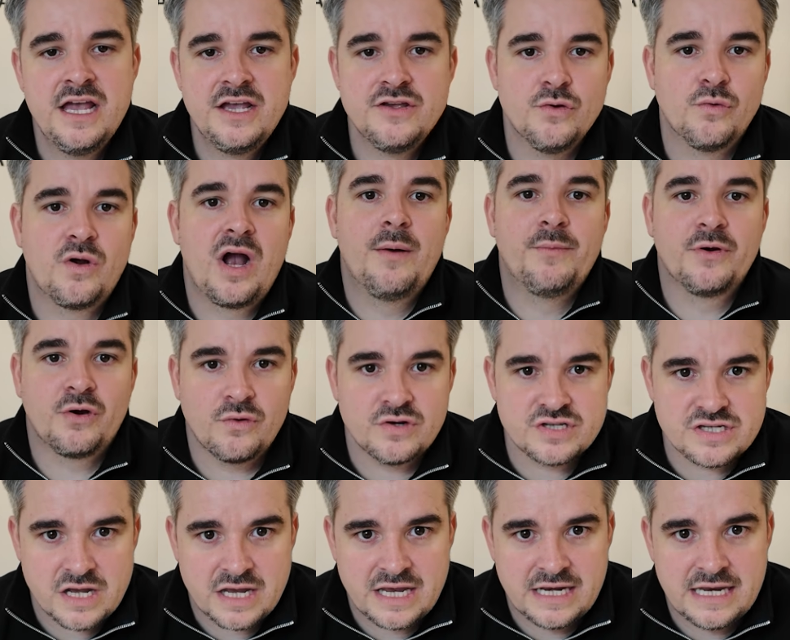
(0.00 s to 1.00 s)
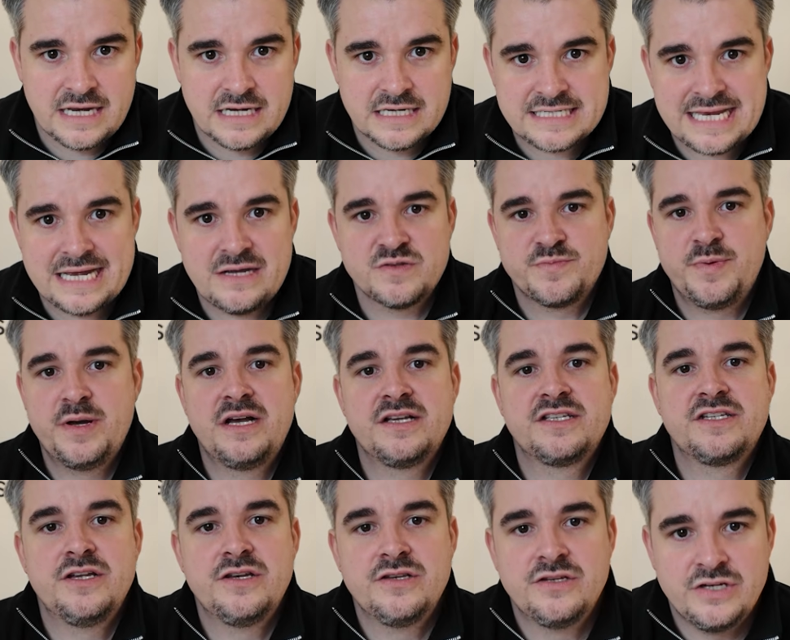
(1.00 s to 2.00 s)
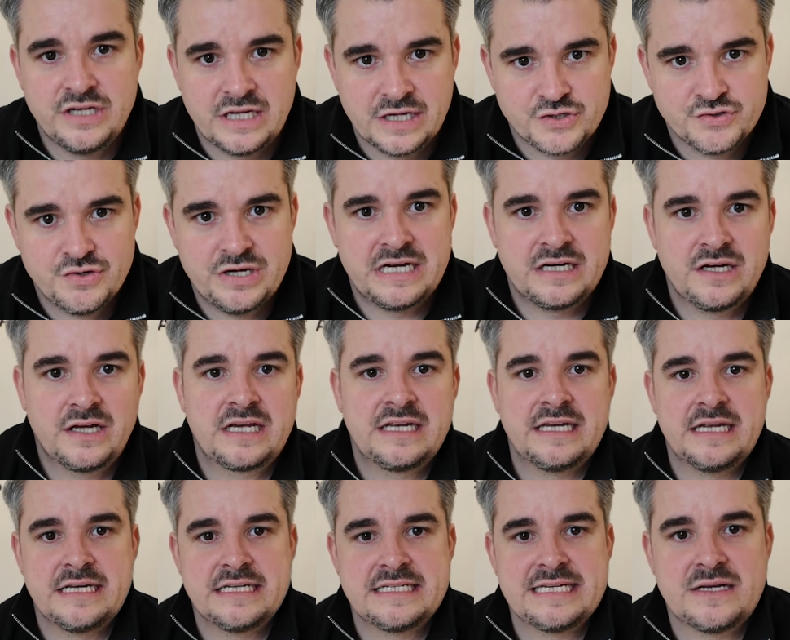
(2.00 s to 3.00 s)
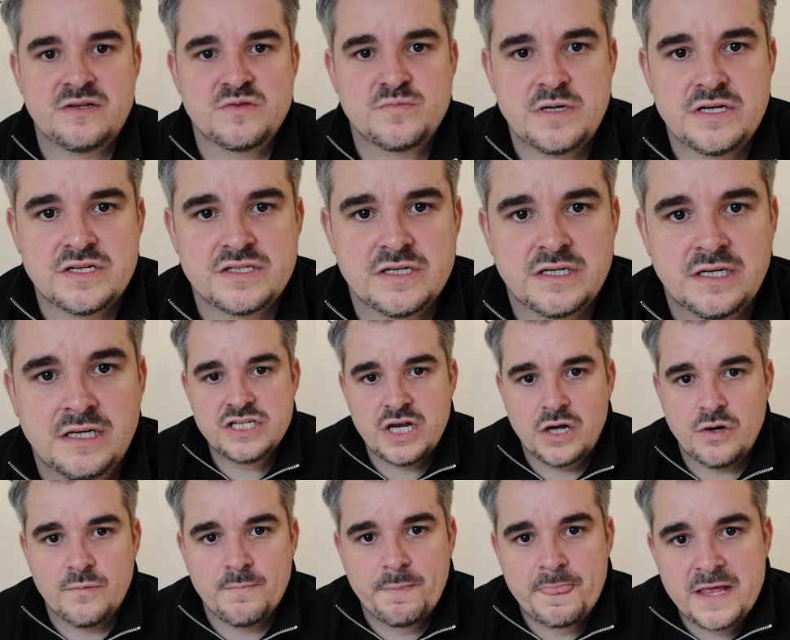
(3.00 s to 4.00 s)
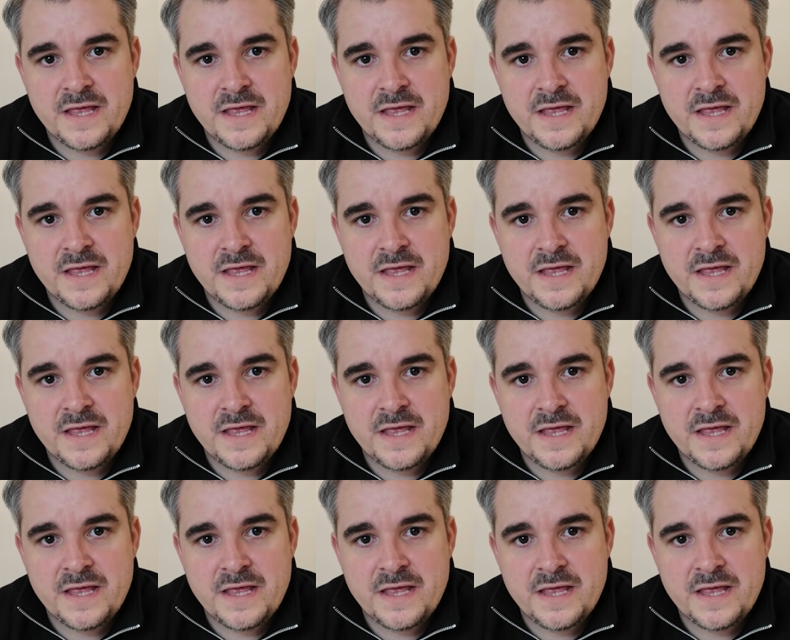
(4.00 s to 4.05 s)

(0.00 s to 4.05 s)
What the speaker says: You'll come across like a needy salesperson, treated like a needy salesperson. So